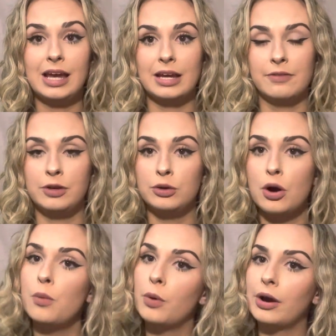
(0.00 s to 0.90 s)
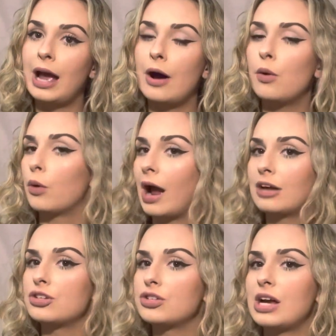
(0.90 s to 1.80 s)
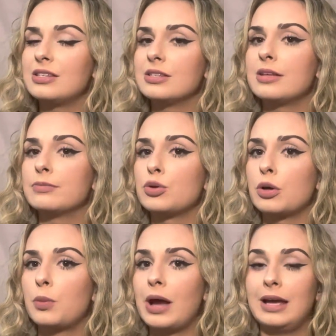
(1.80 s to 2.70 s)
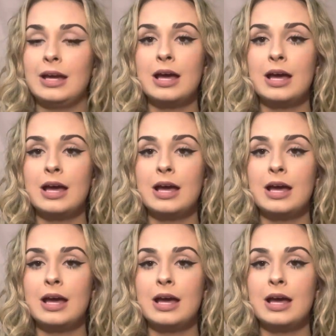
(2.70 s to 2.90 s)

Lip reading: And if you don't work out or exercise in some sort of way,